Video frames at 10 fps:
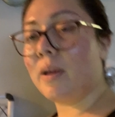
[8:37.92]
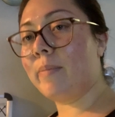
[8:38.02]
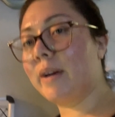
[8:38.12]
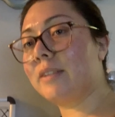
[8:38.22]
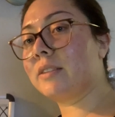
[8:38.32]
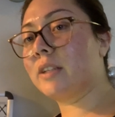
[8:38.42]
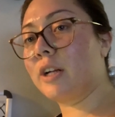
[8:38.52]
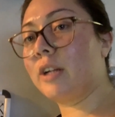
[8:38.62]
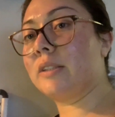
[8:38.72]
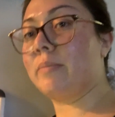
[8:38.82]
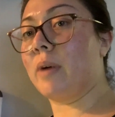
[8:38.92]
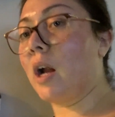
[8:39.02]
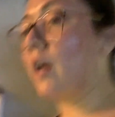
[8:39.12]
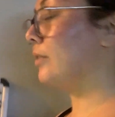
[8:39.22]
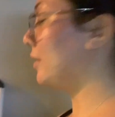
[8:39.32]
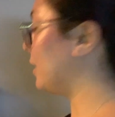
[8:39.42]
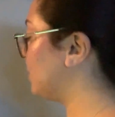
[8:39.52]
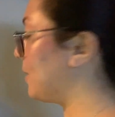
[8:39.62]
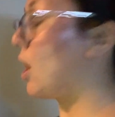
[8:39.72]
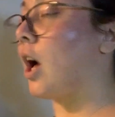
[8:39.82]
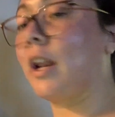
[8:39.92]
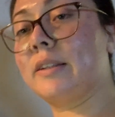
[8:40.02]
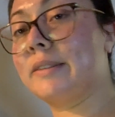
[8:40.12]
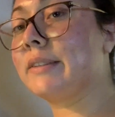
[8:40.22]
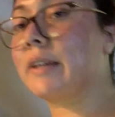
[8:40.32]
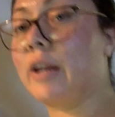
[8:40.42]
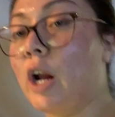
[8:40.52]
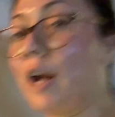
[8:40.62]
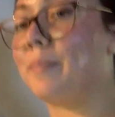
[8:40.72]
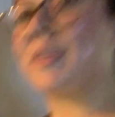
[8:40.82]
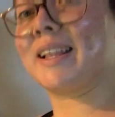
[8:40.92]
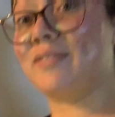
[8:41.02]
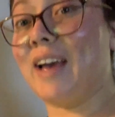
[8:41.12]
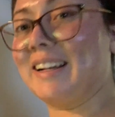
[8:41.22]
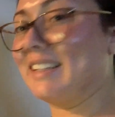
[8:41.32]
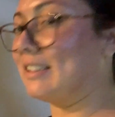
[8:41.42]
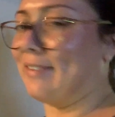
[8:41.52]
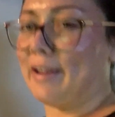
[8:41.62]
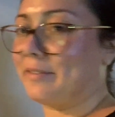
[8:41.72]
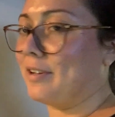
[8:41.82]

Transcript: butt is gonna hurt tomorrow. Let's be honest. It's gonna hurt. That's fine. That's fine.